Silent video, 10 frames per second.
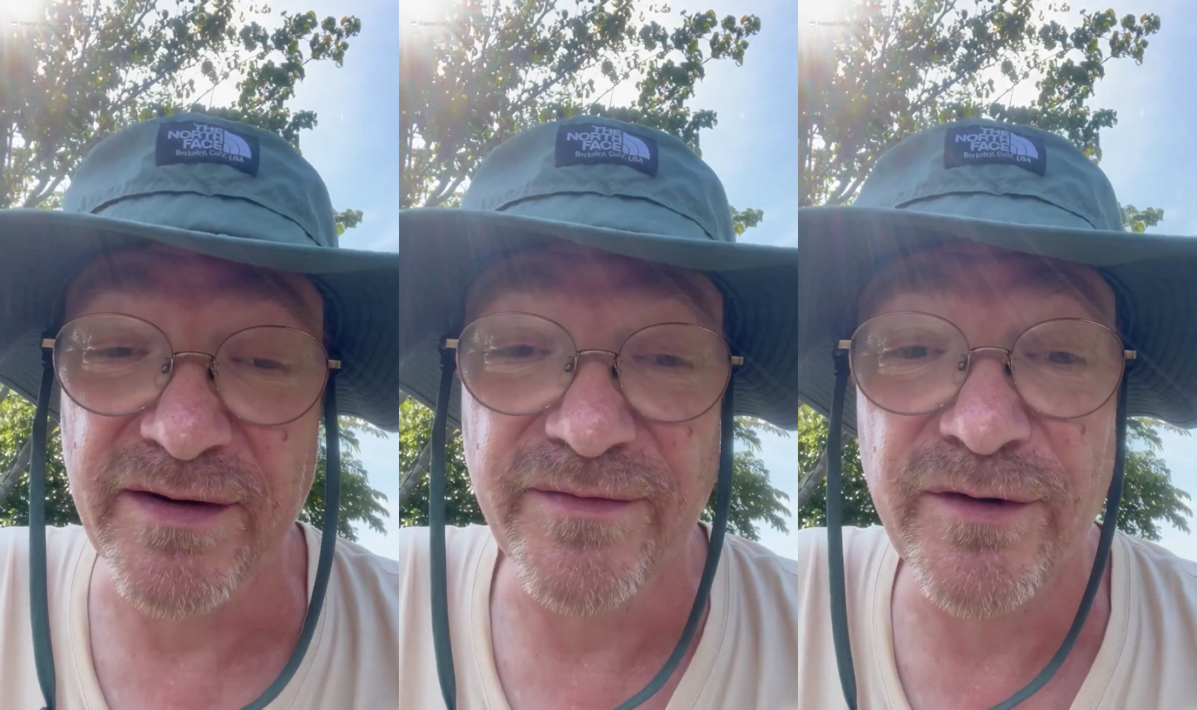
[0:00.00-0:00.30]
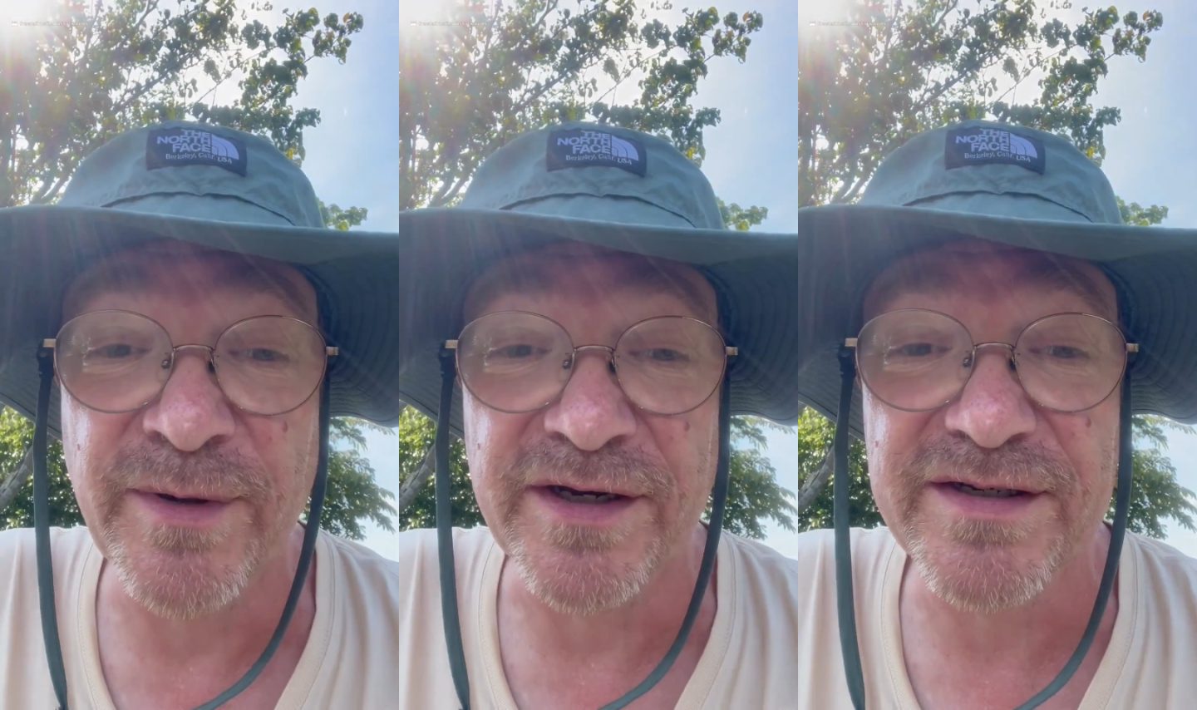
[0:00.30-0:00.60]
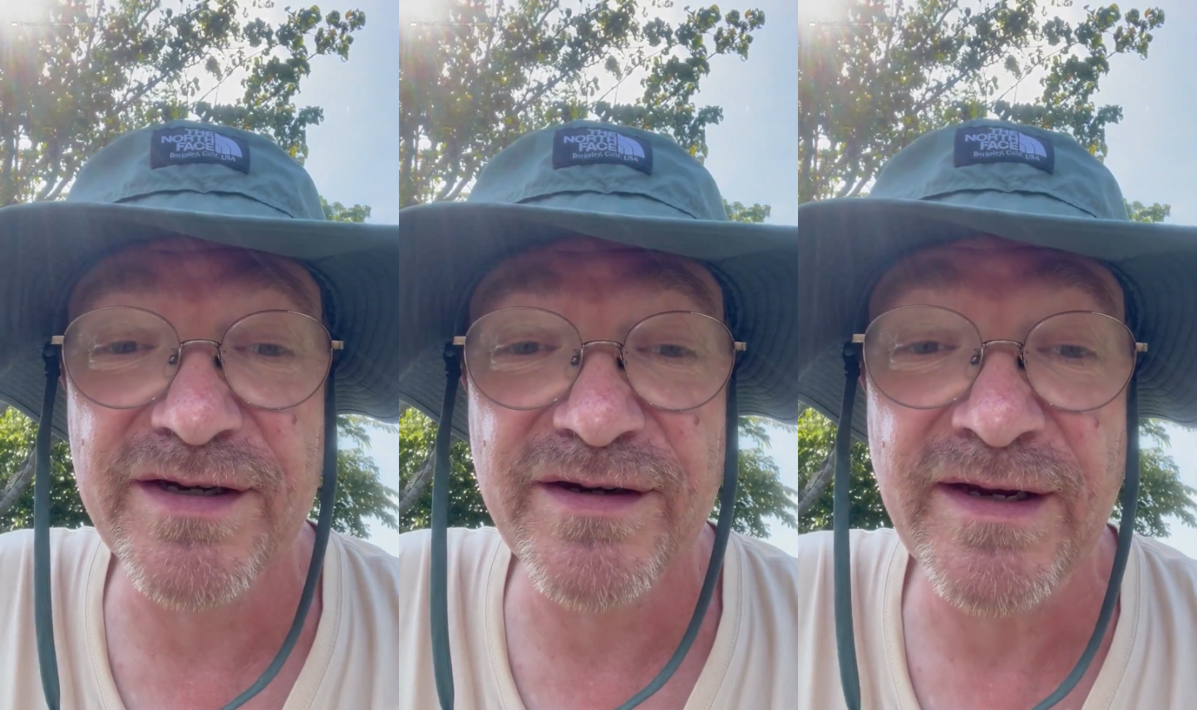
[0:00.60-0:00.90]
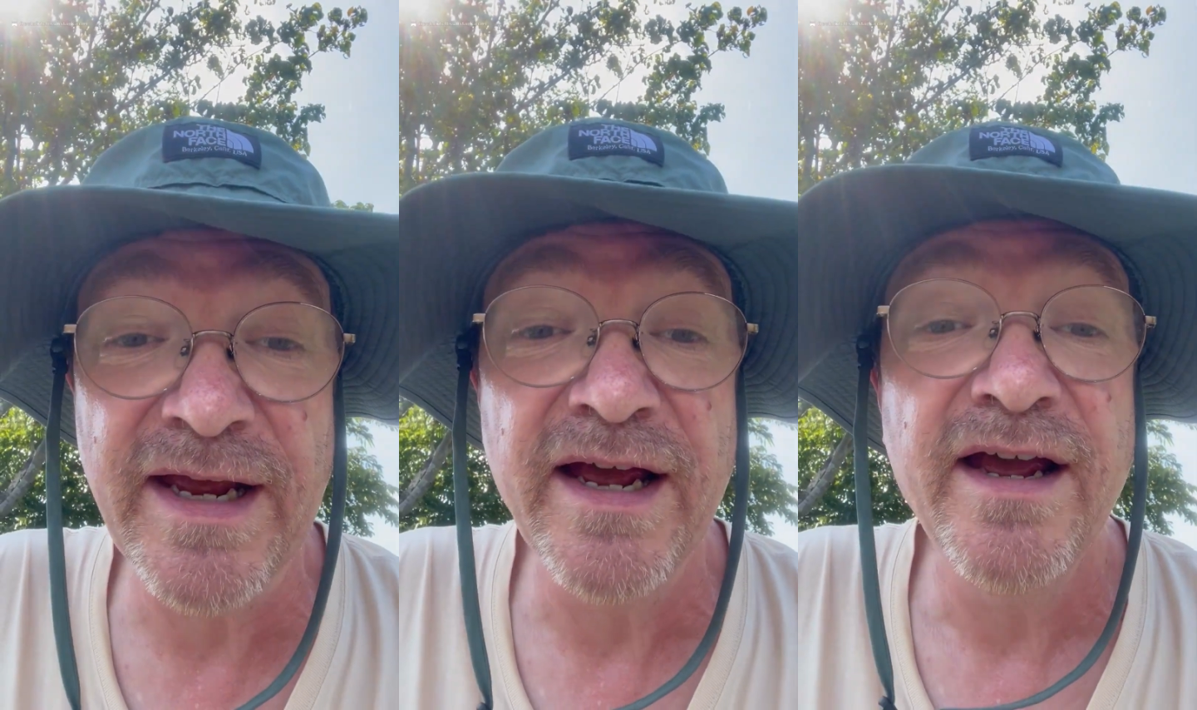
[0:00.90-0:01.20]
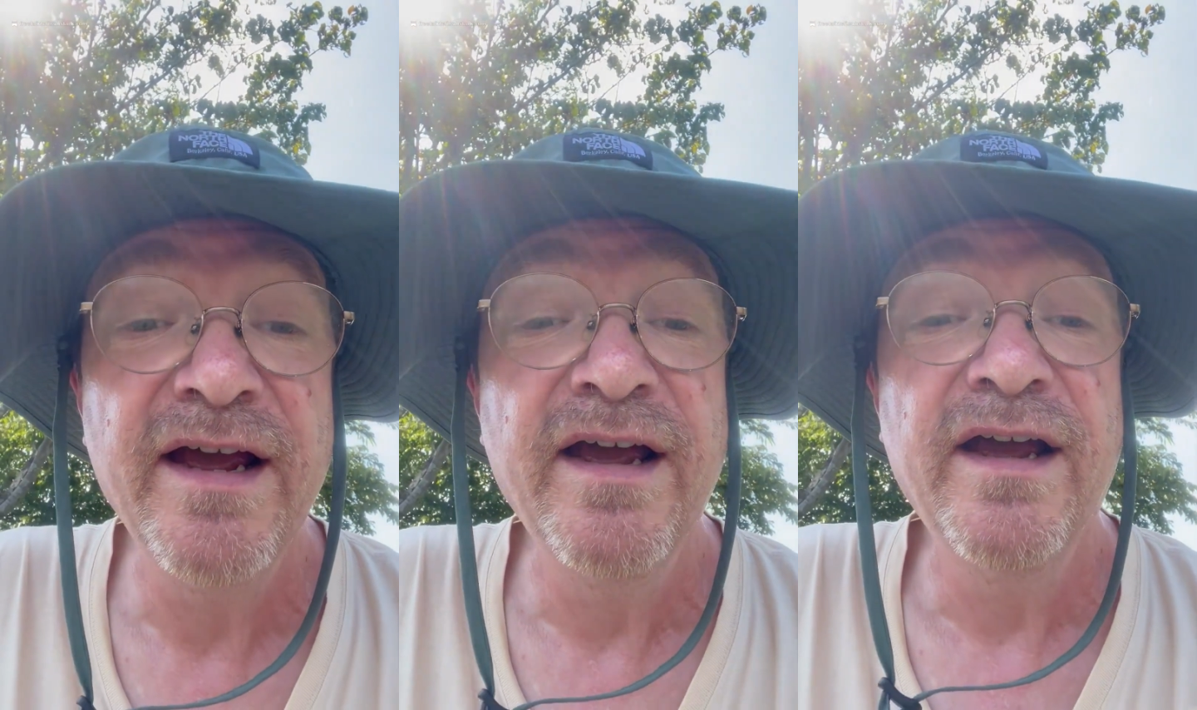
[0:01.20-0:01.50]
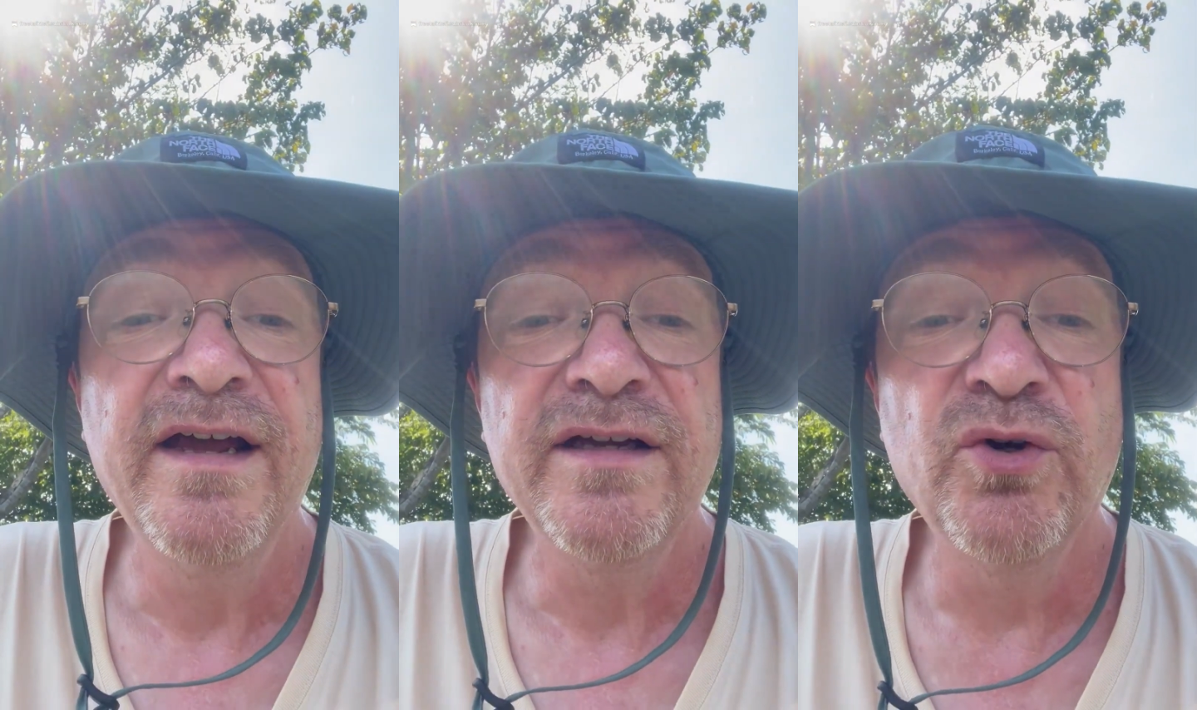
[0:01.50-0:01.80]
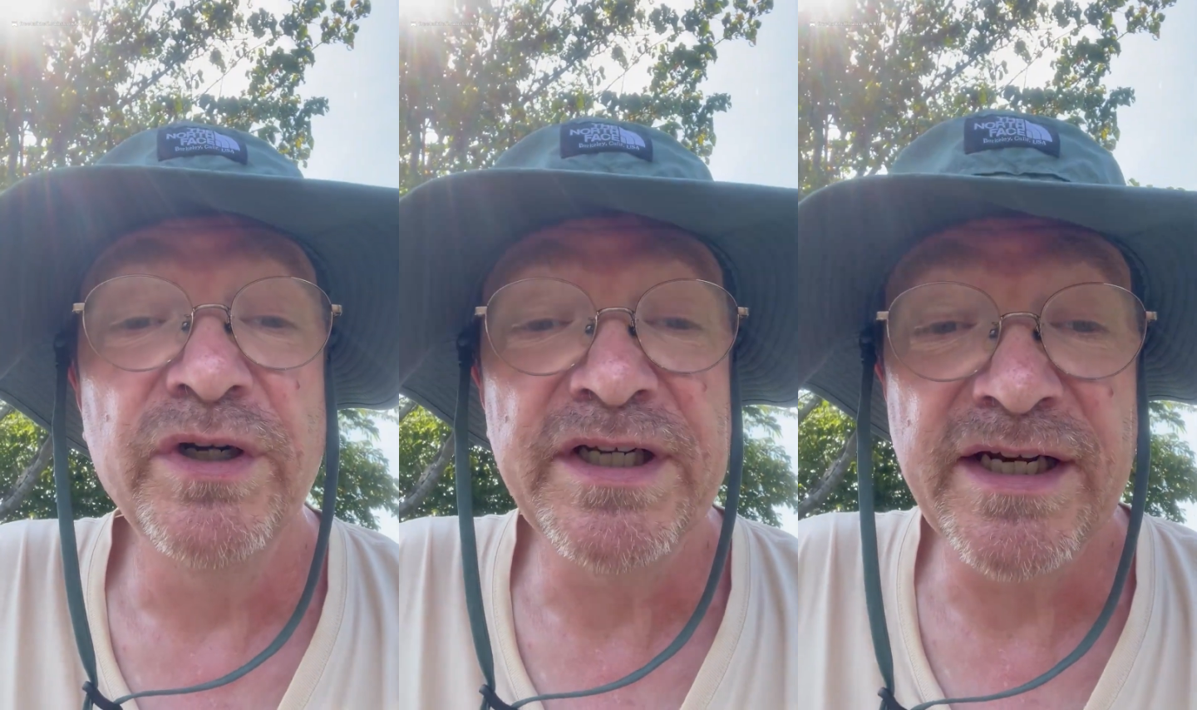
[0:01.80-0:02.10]
a few minutes
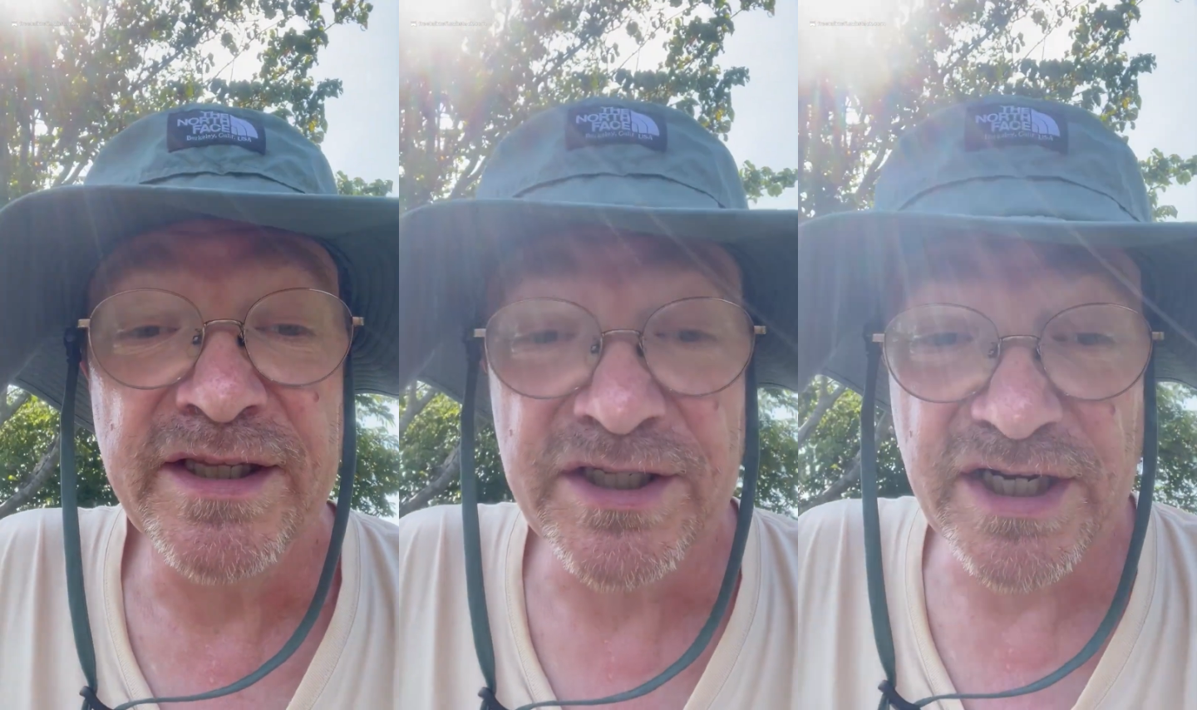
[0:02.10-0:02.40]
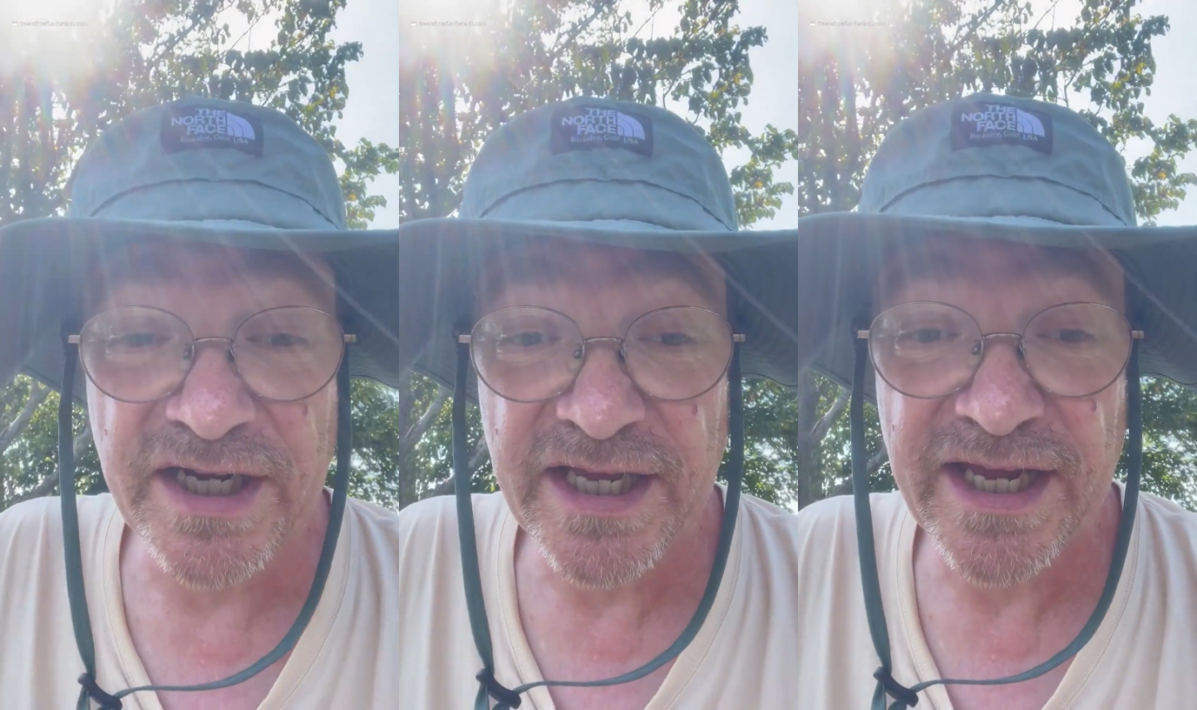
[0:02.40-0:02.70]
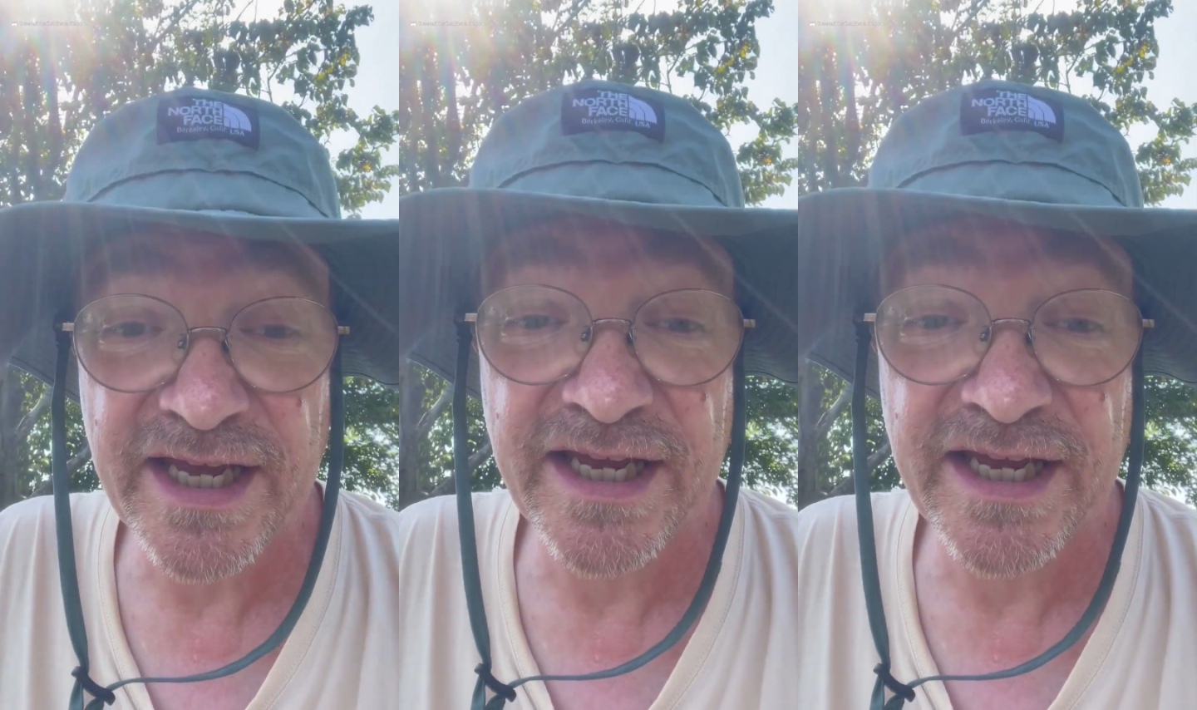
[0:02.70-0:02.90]
cooling down in the shade